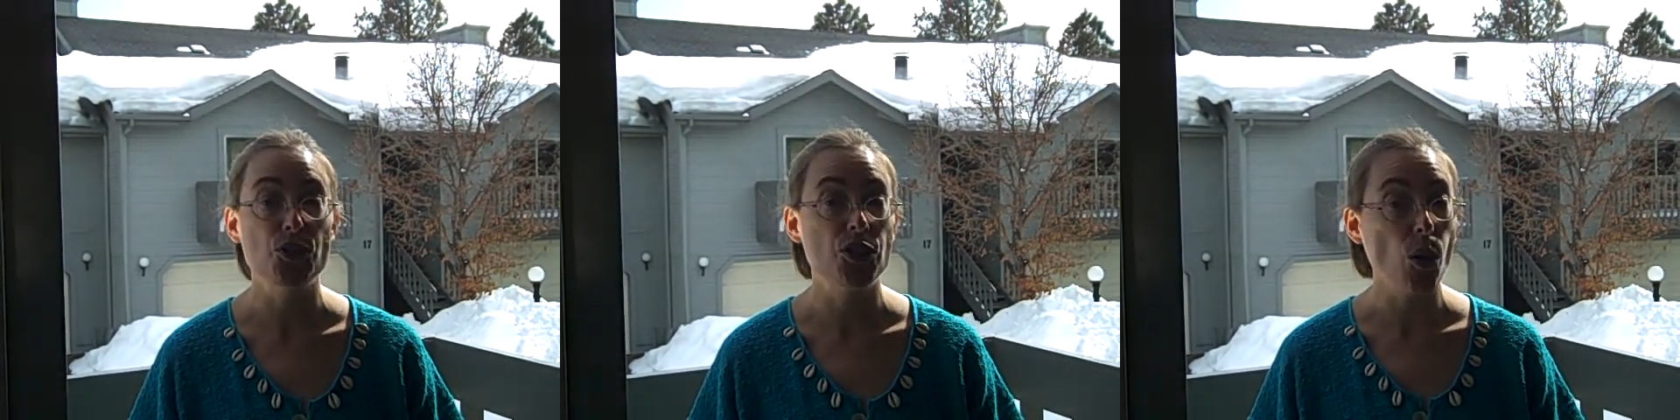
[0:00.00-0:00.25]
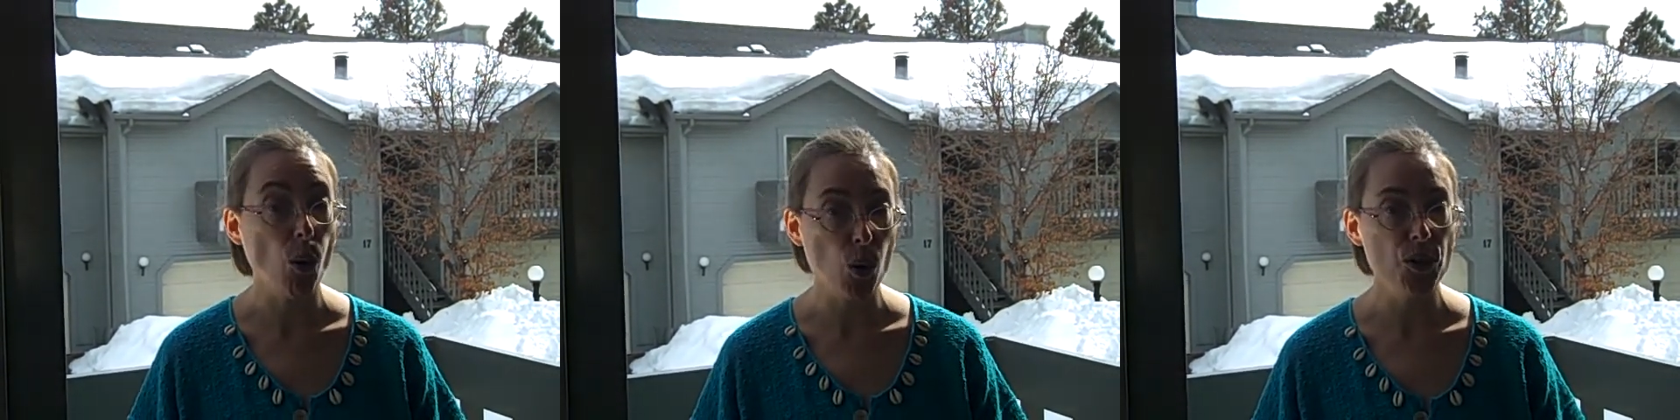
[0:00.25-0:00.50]
the
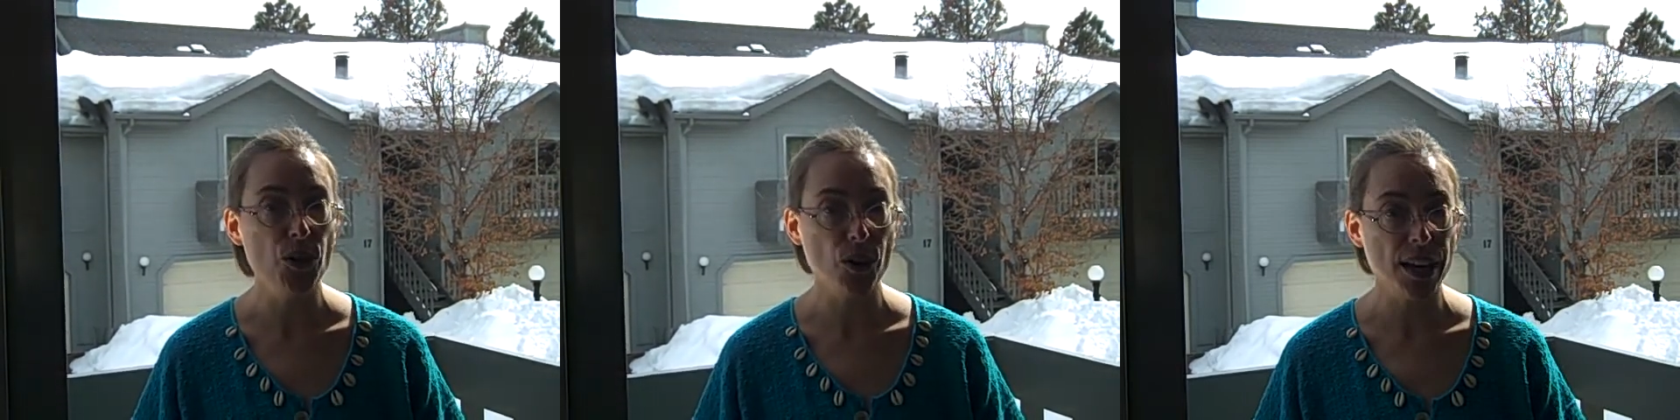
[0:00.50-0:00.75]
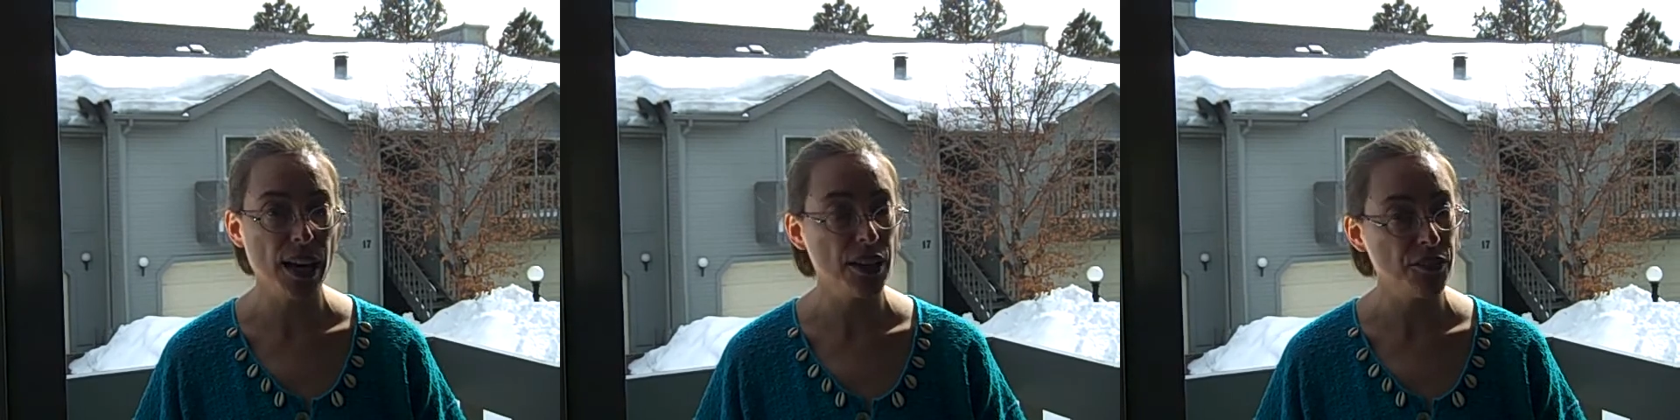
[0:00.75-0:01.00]
only
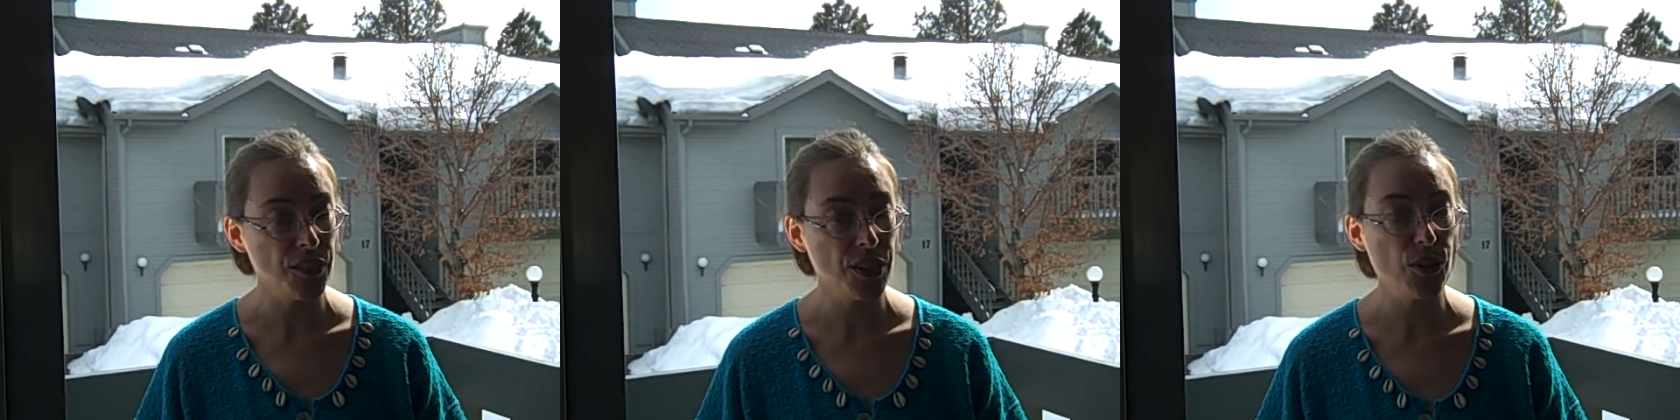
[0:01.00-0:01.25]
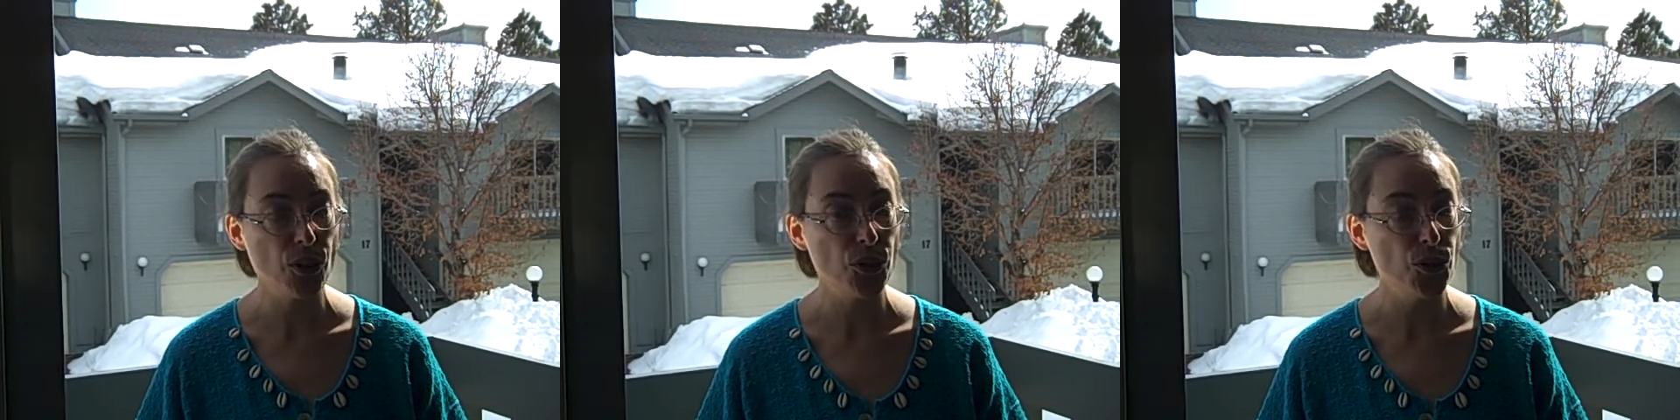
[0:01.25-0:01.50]
organic
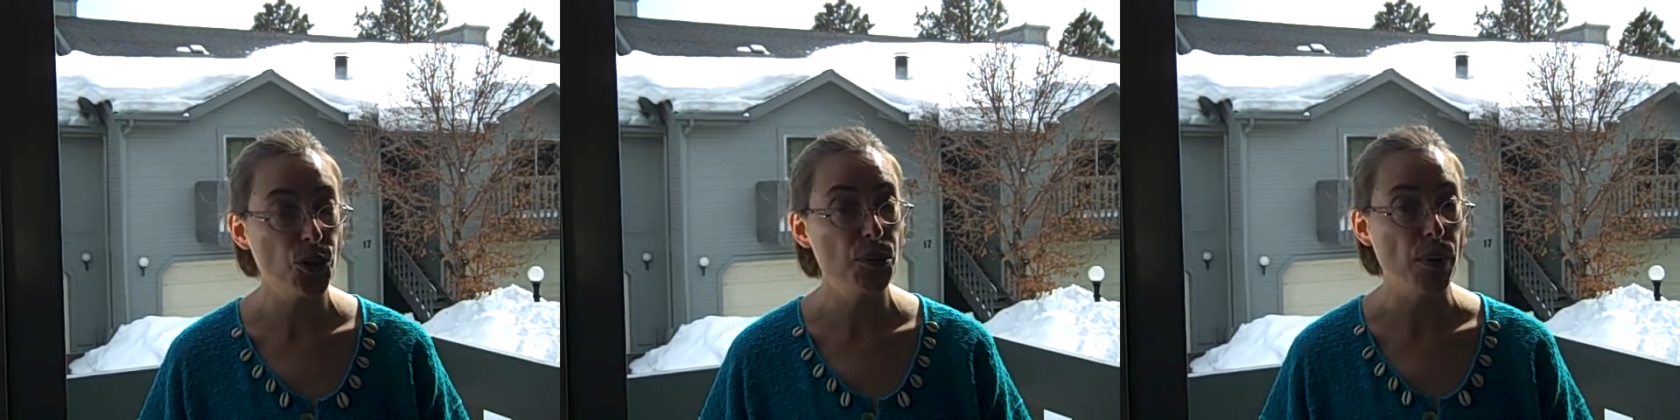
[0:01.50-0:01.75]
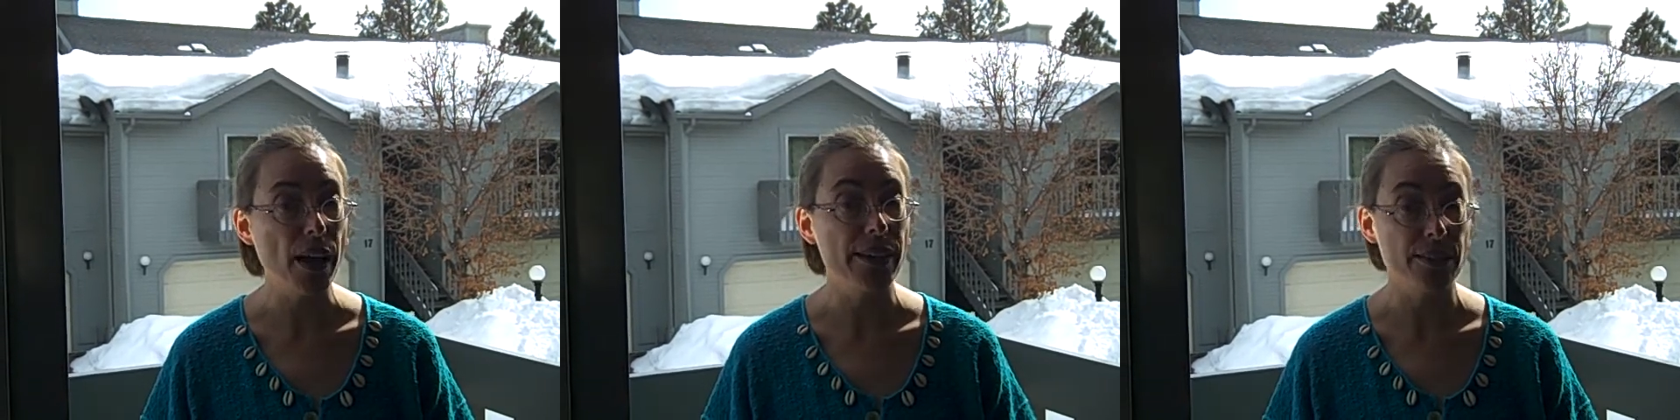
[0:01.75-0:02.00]
vinegar you can
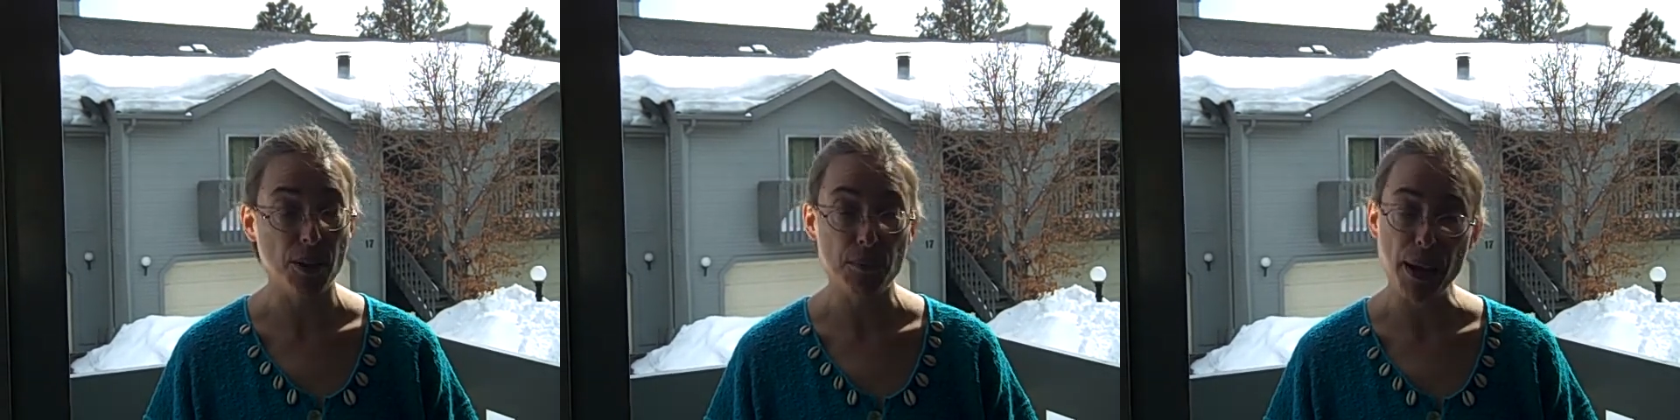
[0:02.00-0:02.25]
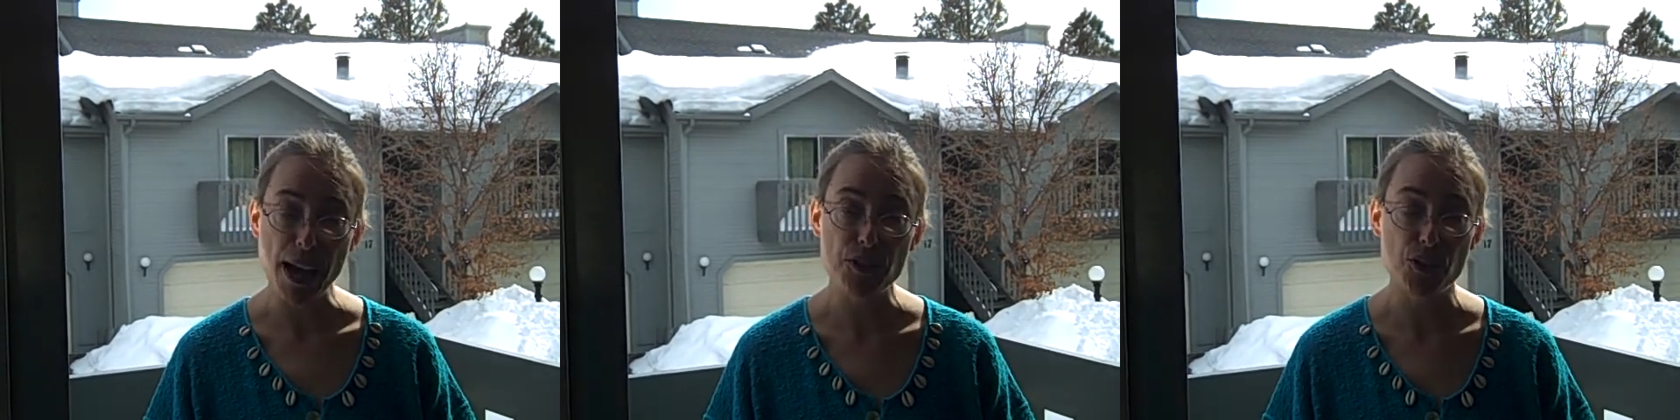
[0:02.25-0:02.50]
buy is
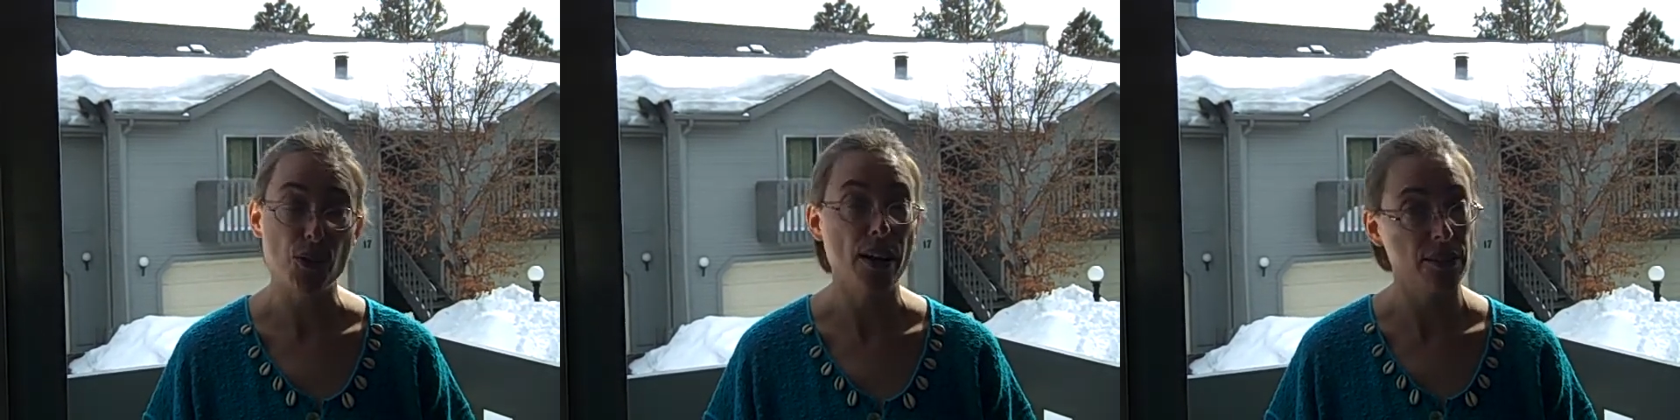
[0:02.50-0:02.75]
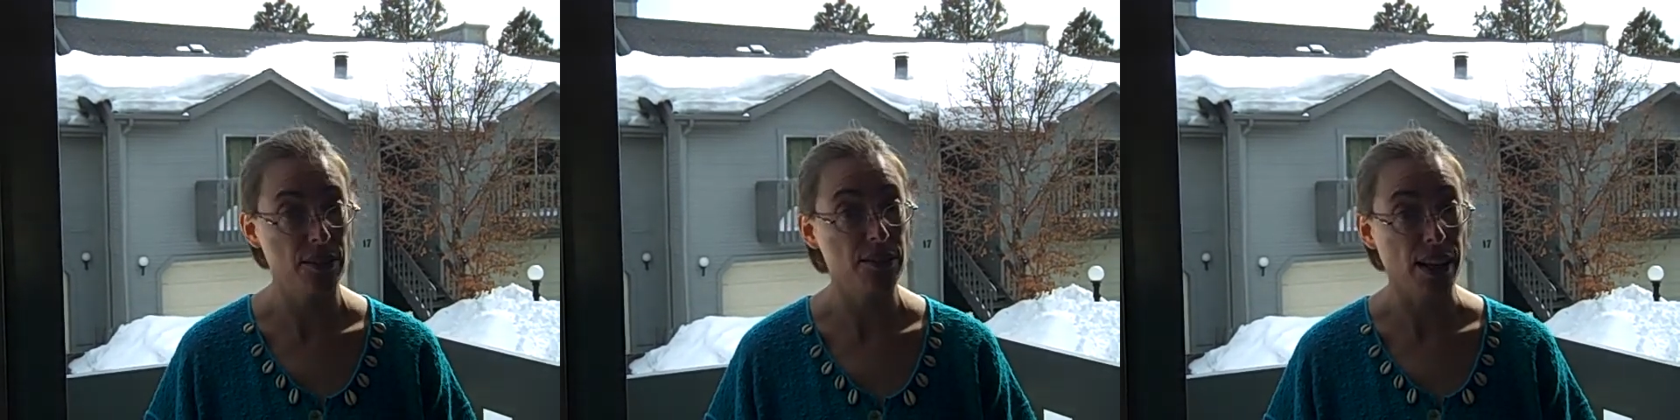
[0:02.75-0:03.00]

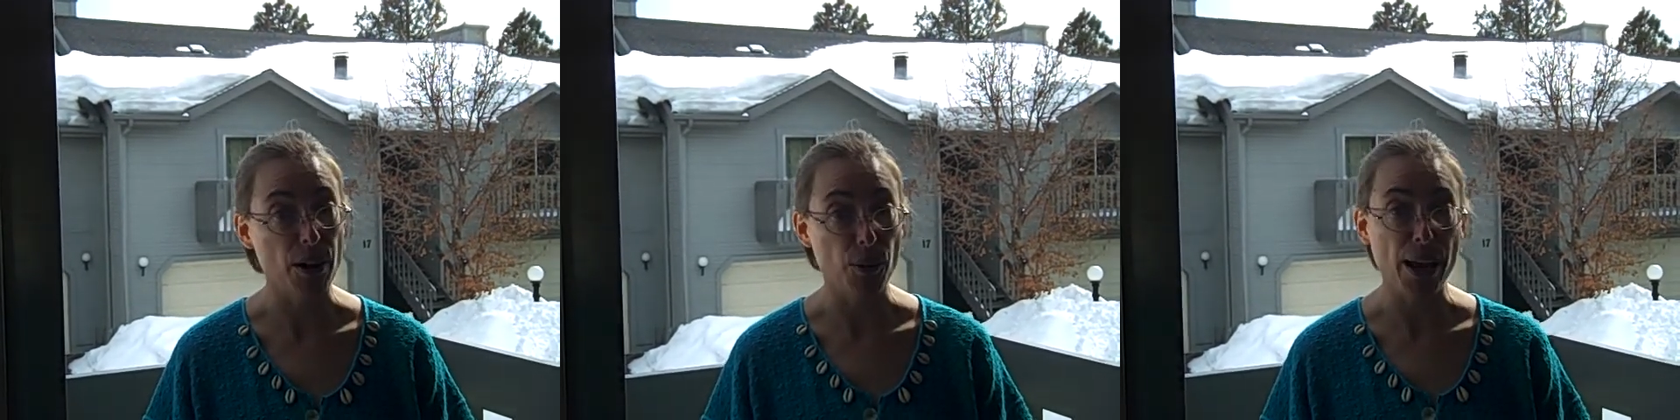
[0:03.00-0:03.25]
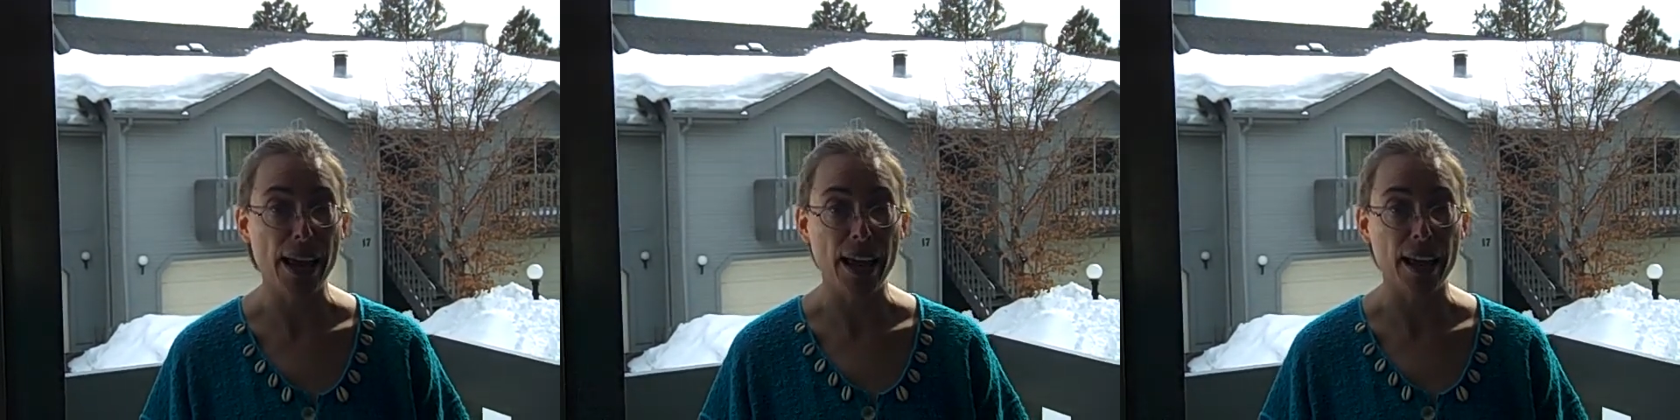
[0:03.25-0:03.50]
unpasteurized. Is that
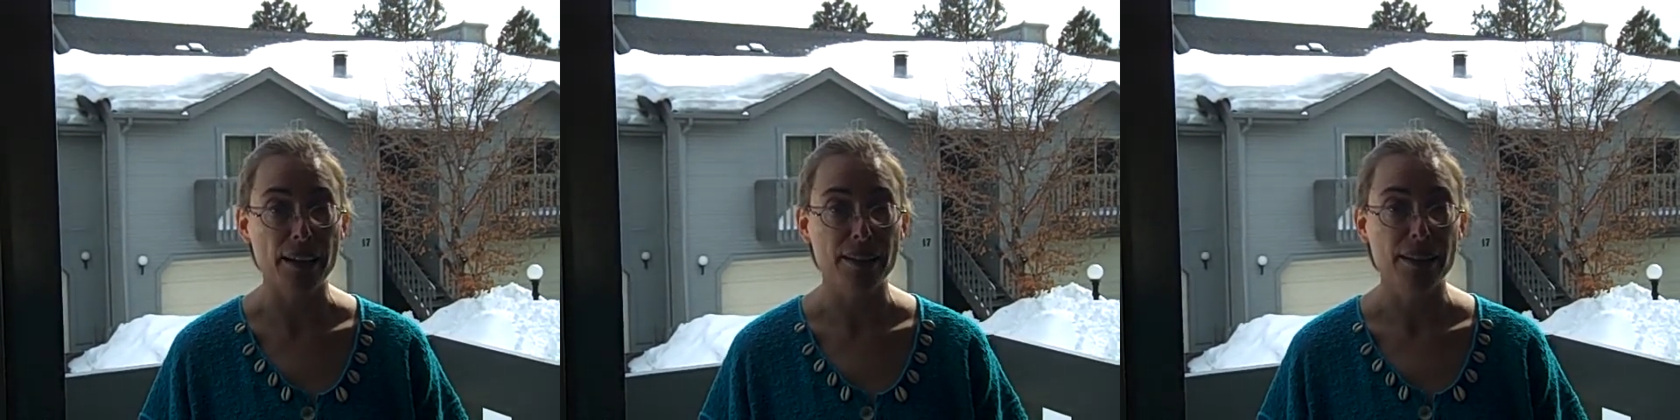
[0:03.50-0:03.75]
okay?